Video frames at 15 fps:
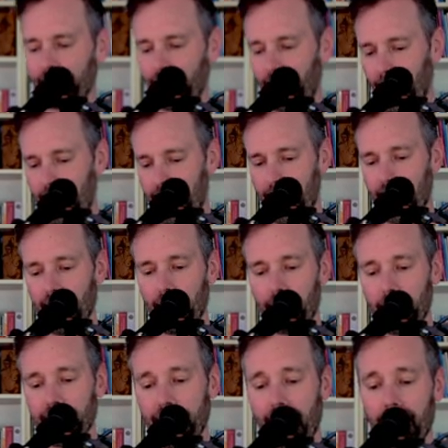
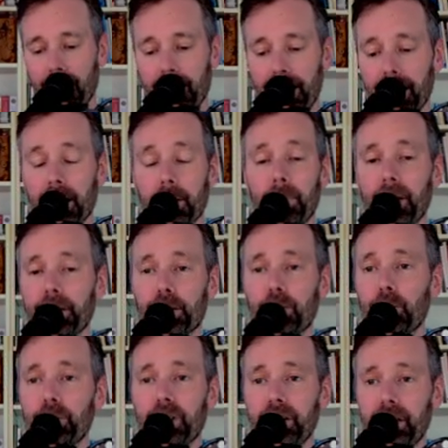But yeah, Ekapada
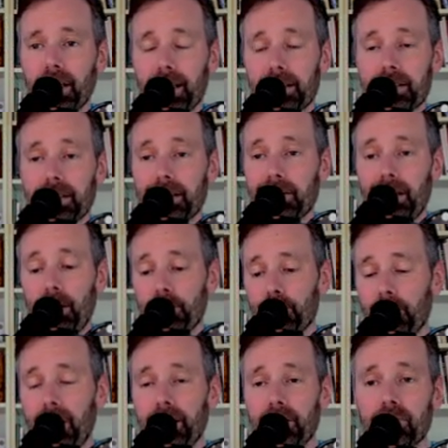Kundinyasana. I was
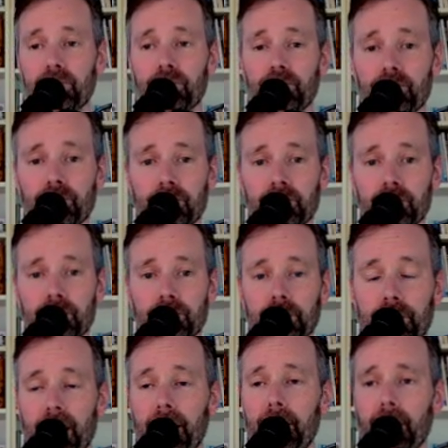right.
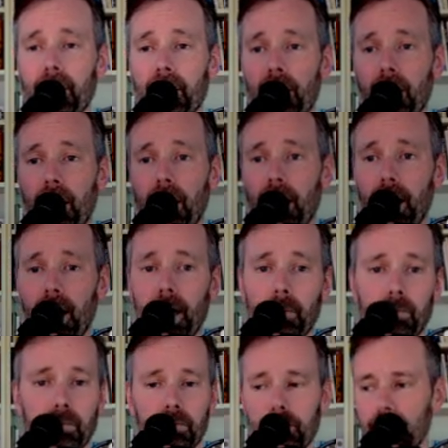Okay.
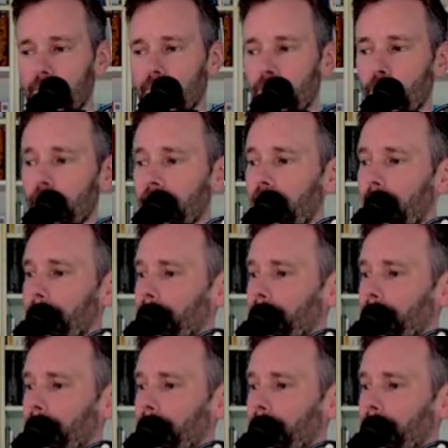Look it up.